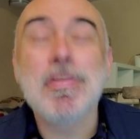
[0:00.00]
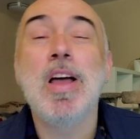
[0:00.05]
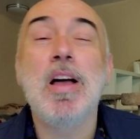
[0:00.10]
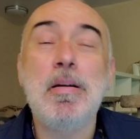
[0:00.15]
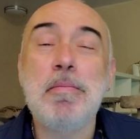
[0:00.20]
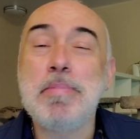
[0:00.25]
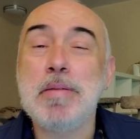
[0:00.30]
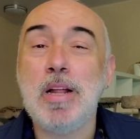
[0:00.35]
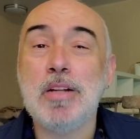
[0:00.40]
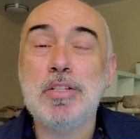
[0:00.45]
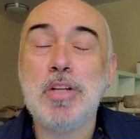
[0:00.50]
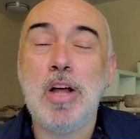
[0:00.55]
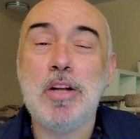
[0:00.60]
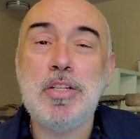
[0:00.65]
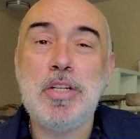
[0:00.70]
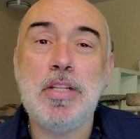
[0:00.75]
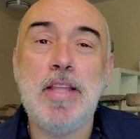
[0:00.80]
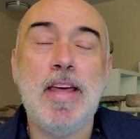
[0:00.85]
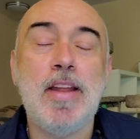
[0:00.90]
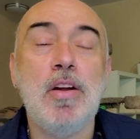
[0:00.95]
But I'll talk
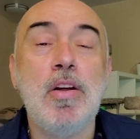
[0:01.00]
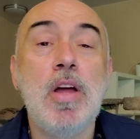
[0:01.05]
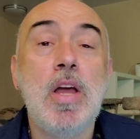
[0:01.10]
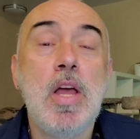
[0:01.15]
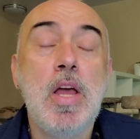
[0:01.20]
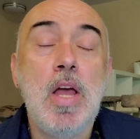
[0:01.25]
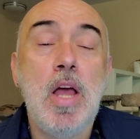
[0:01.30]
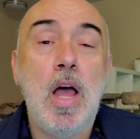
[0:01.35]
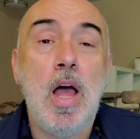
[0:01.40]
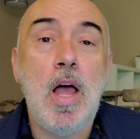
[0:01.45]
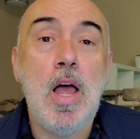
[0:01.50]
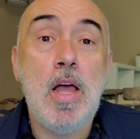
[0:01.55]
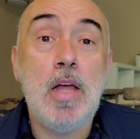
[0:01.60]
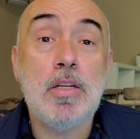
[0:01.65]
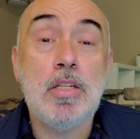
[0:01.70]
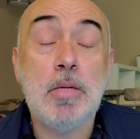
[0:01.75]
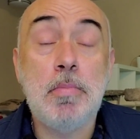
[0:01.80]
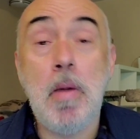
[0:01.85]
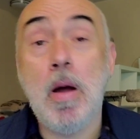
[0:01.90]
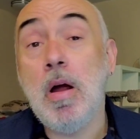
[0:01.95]
to you later
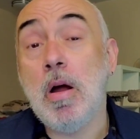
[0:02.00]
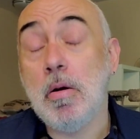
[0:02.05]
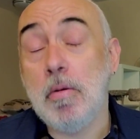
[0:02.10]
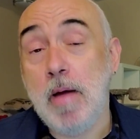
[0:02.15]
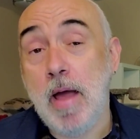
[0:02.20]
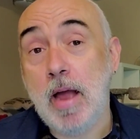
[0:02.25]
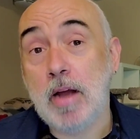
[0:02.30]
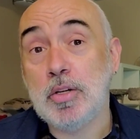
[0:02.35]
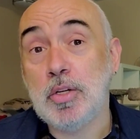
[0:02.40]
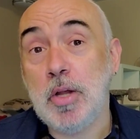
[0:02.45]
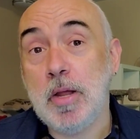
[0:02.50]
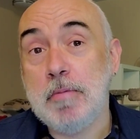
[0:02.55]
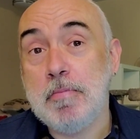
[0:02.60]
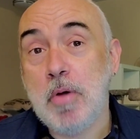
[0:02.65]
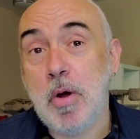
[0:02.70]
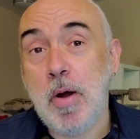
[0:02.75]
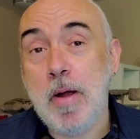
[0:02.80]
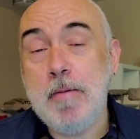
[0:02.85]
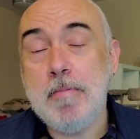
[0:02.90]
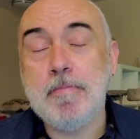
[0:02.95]
tomorrow, actually.
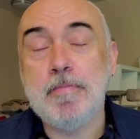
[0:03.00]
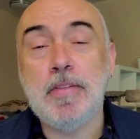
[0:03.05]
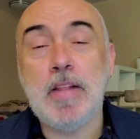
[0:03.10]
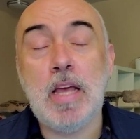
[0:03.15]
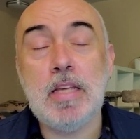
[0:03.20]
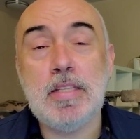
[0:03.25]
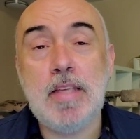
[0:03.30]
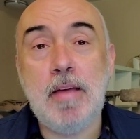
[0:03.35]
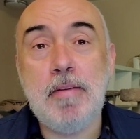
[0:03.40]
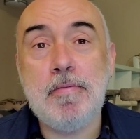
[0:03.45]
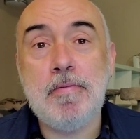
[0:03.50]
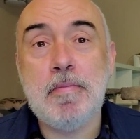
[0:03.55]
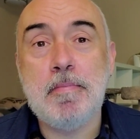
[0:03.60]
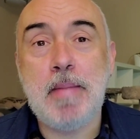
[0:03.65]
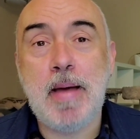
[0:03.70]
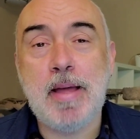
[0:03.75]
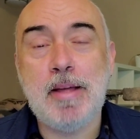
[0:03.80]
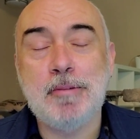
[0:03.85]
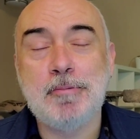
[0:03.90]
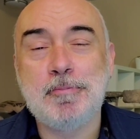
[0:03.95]
All right. Fly safe.
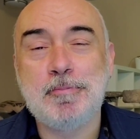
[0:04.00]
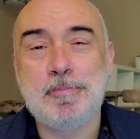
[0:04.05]
Bye.